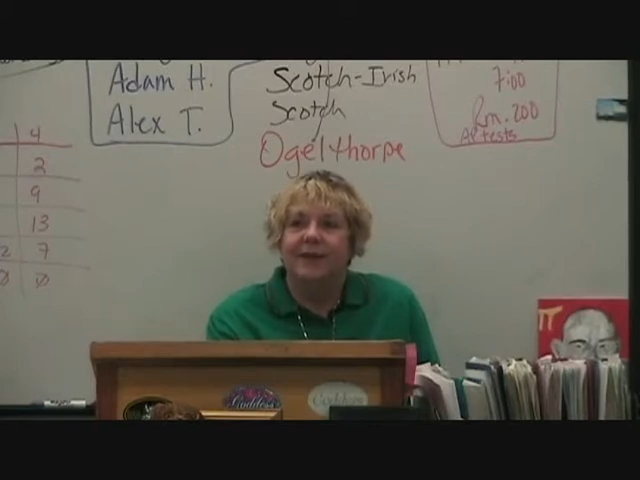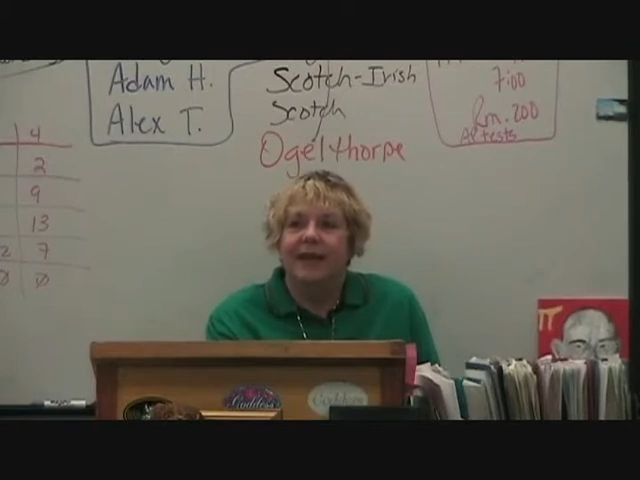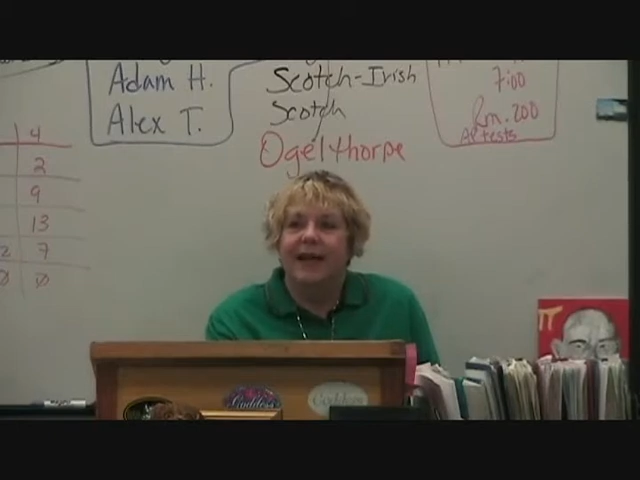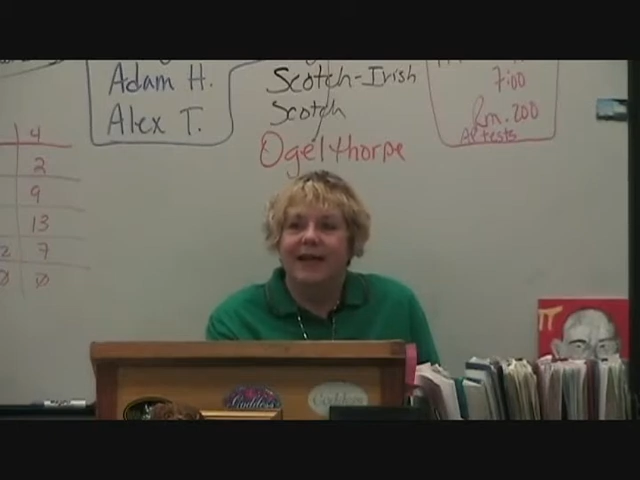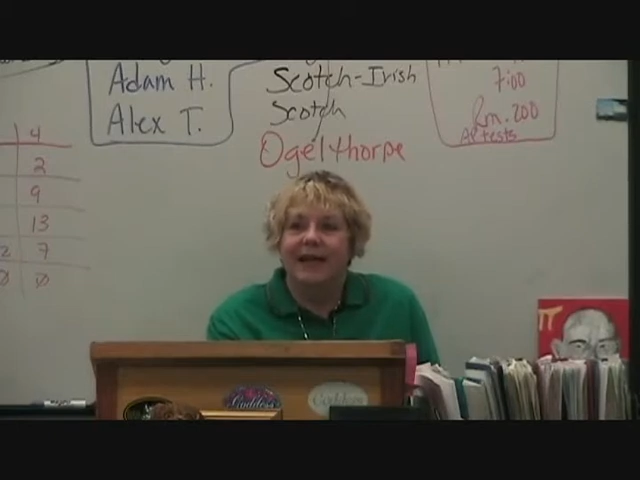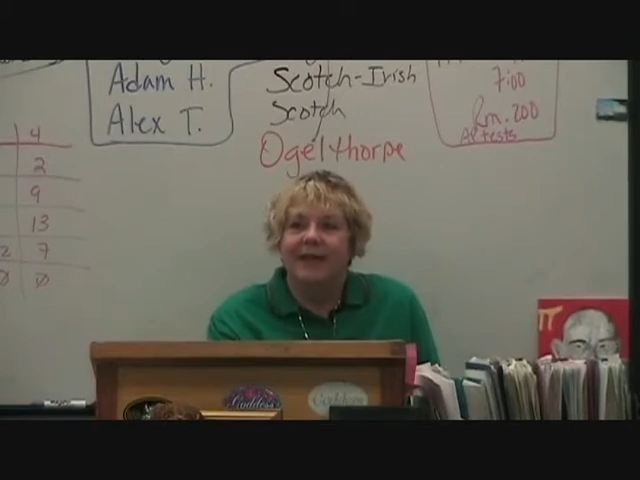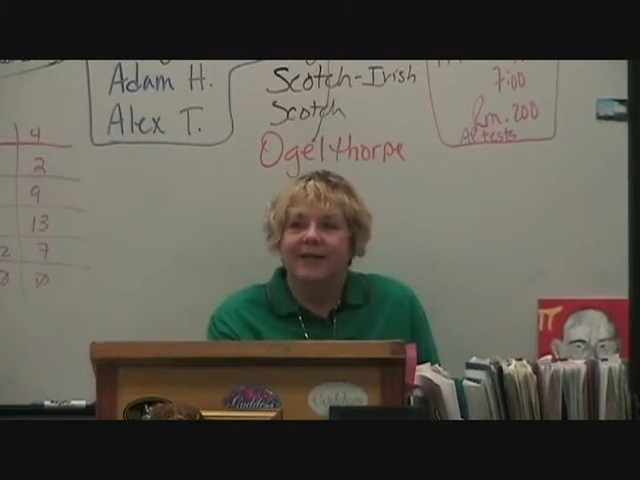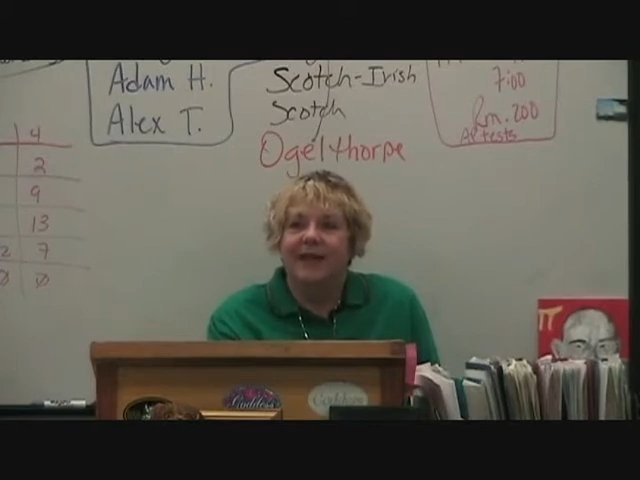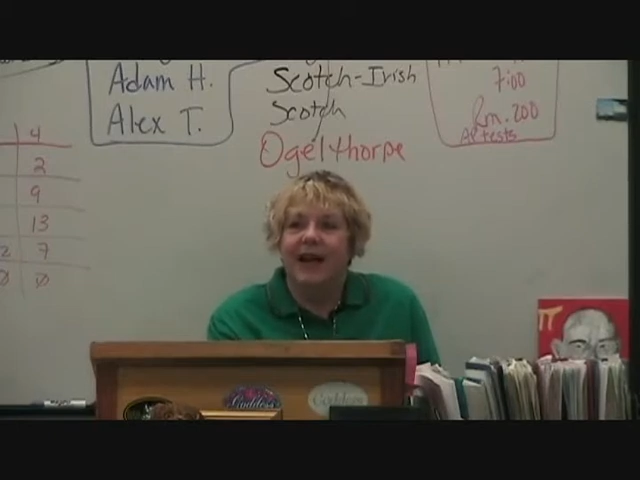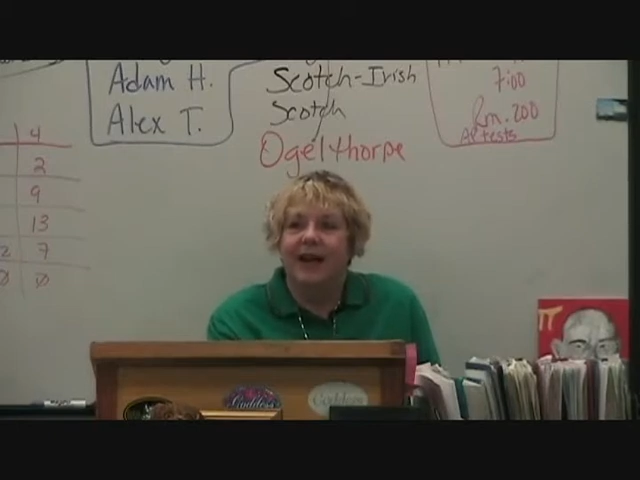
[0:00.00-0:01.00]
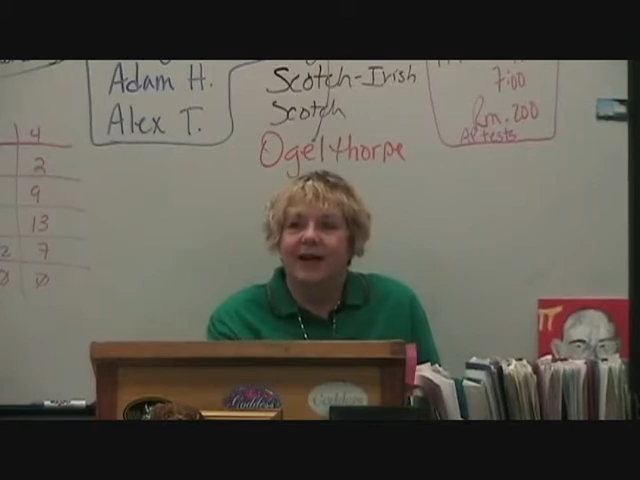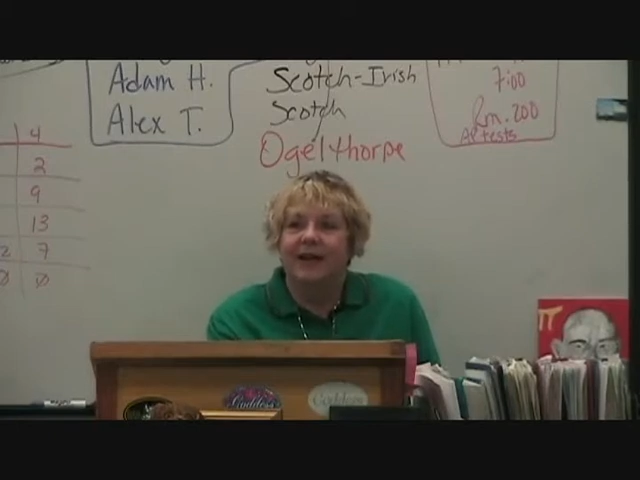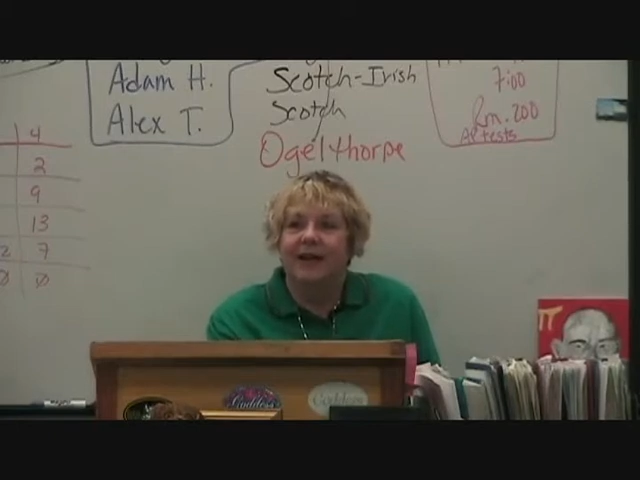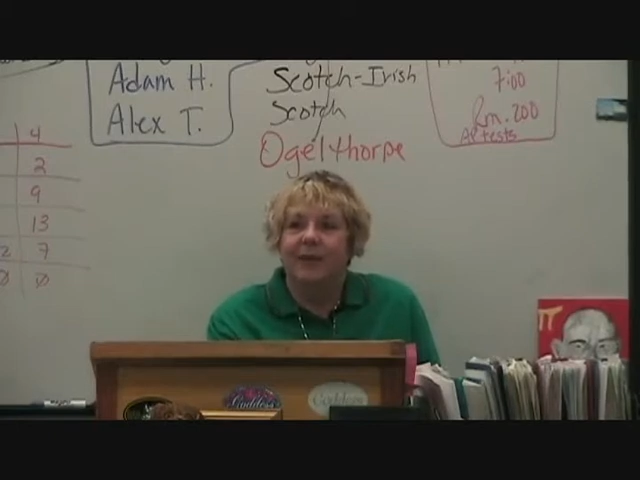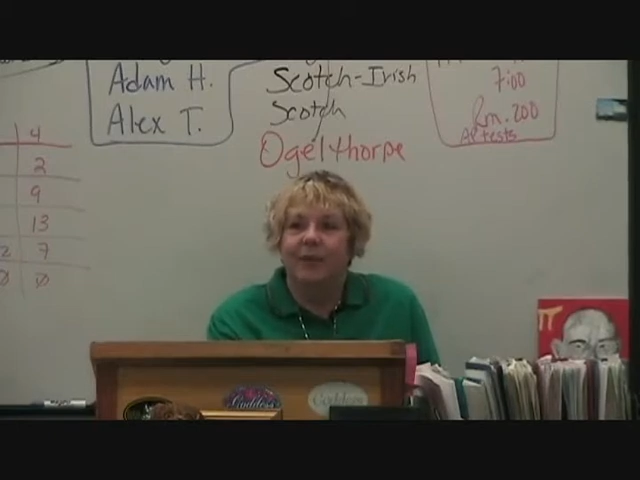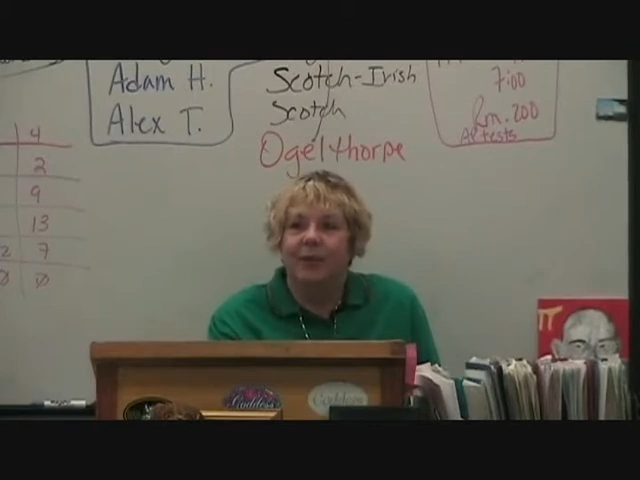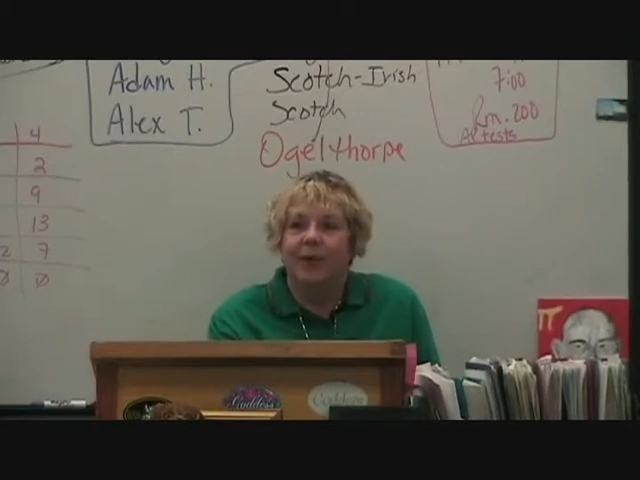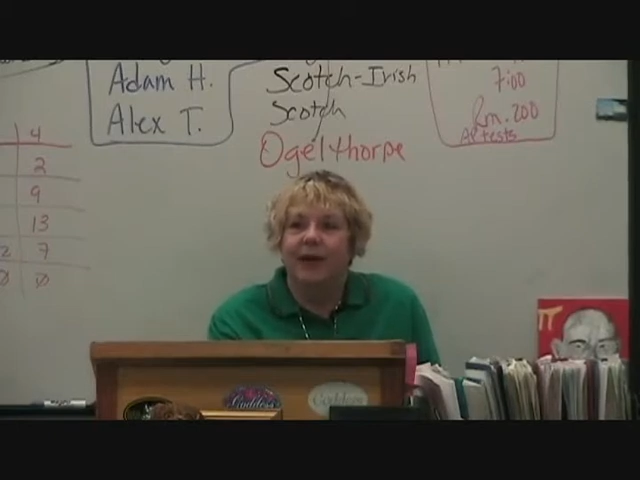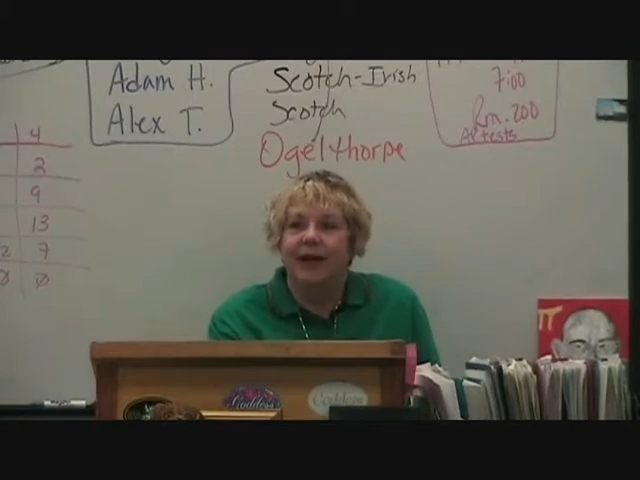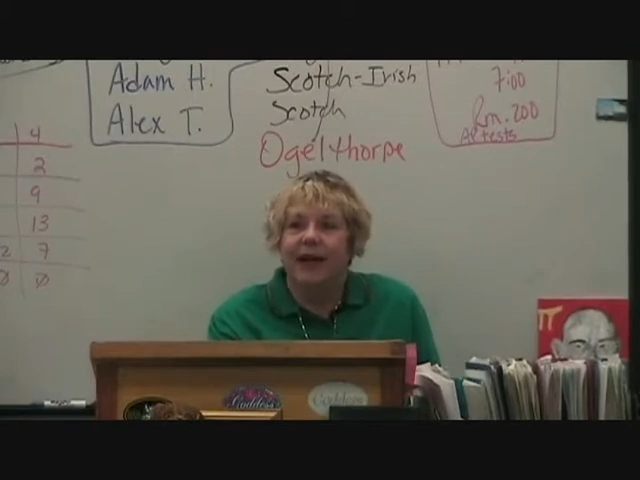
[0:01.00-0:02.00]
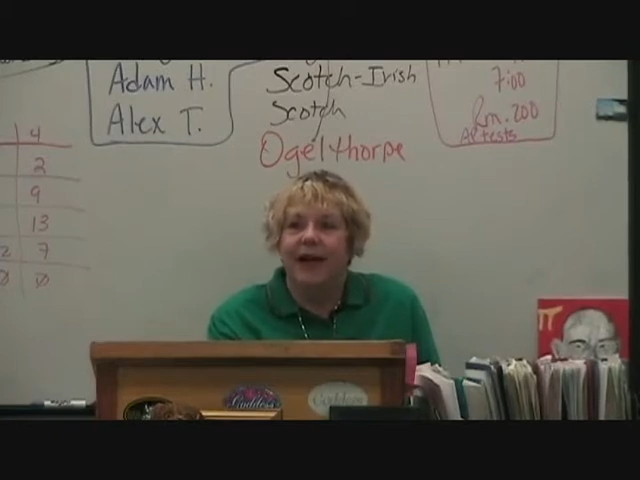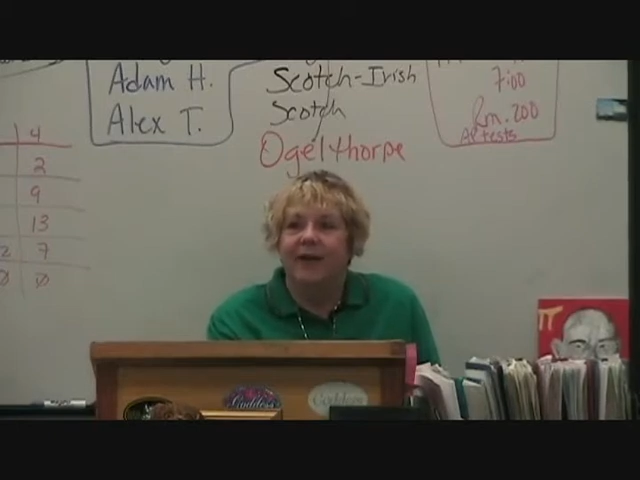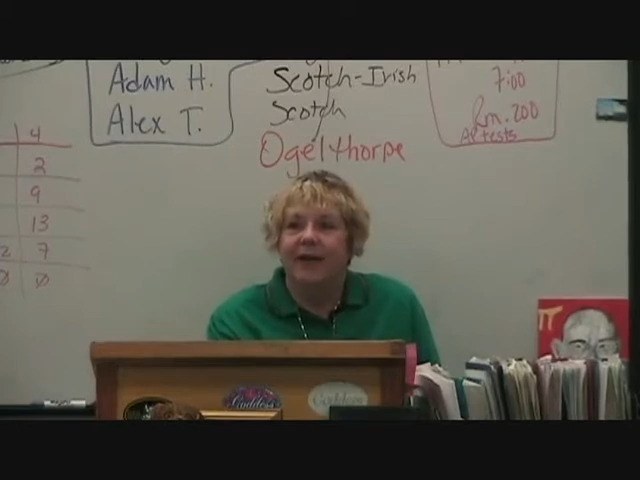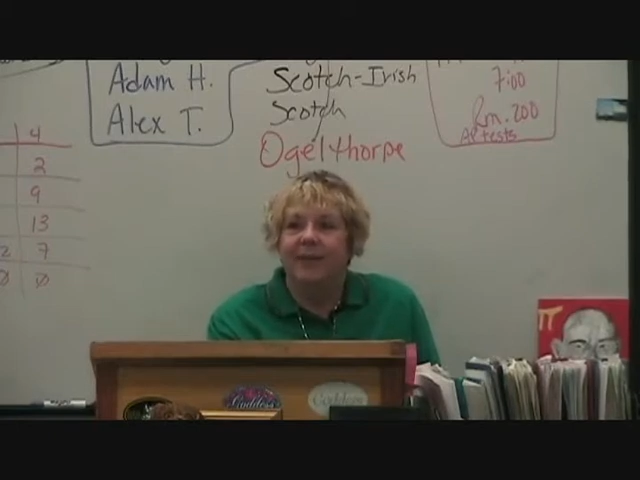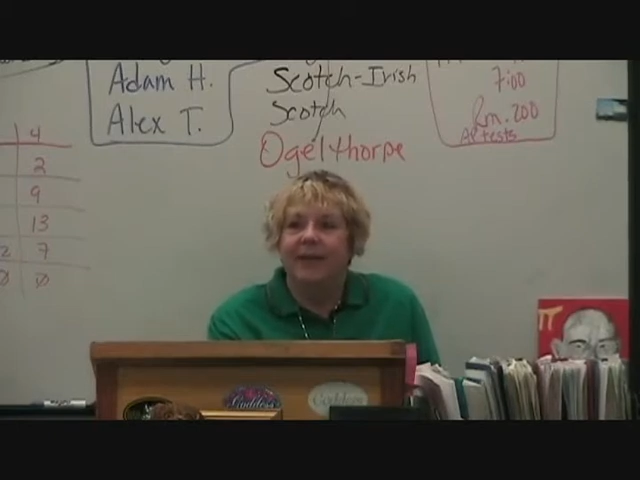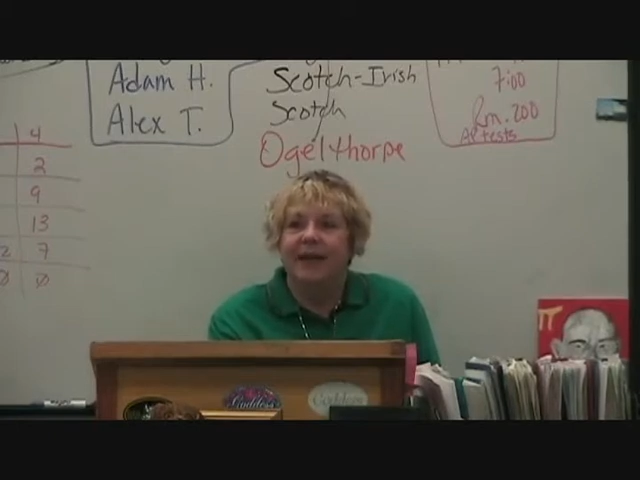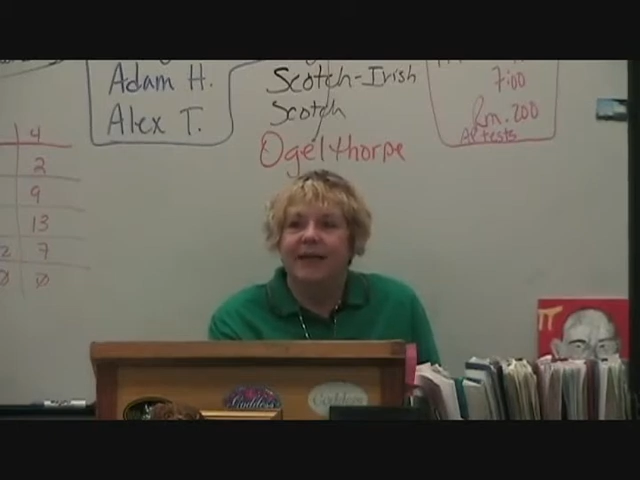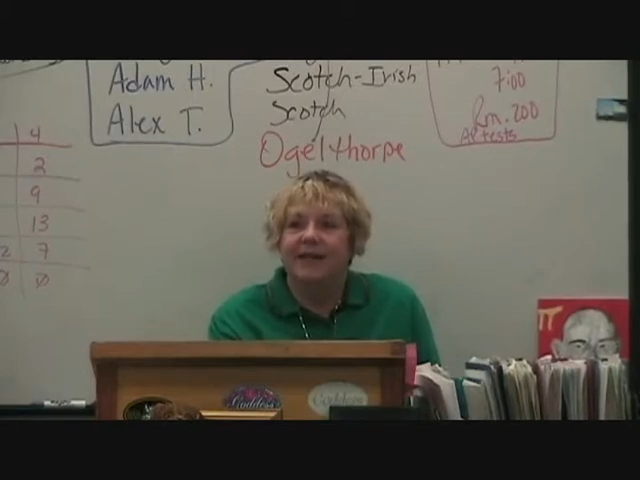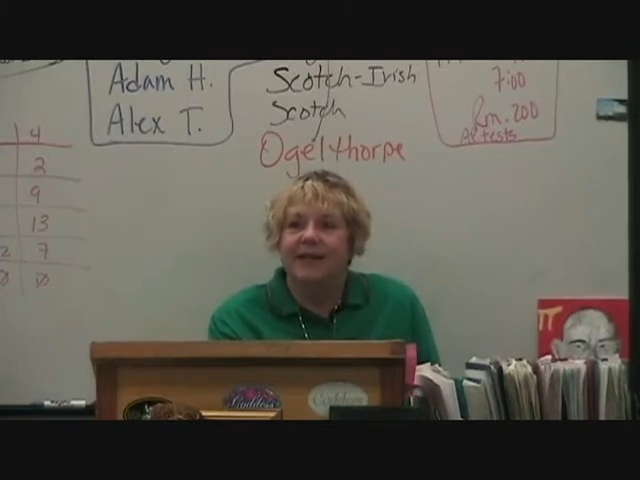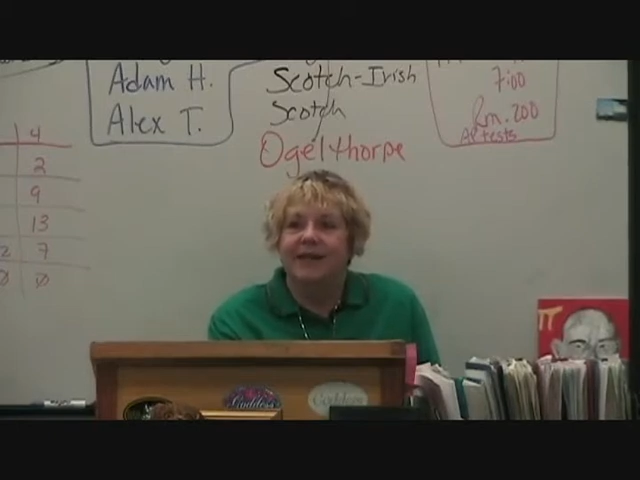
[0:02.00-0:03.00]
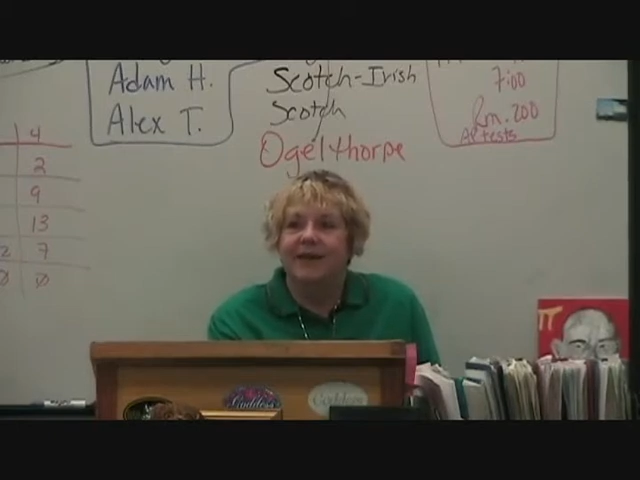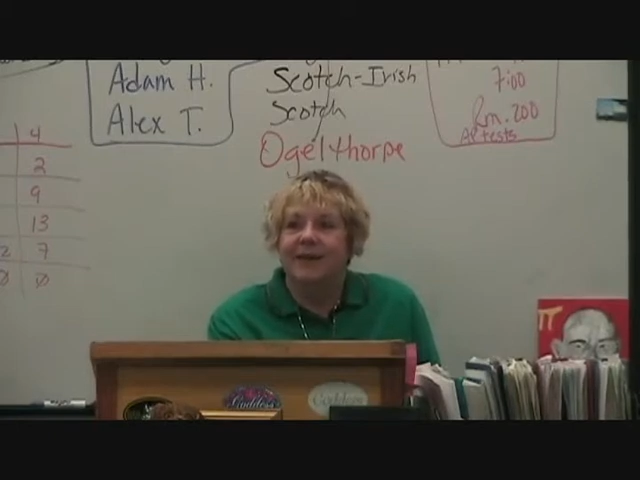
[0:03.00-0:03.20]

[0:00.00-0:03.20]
but they lived in Ireland, they were born in Ireland, but they considered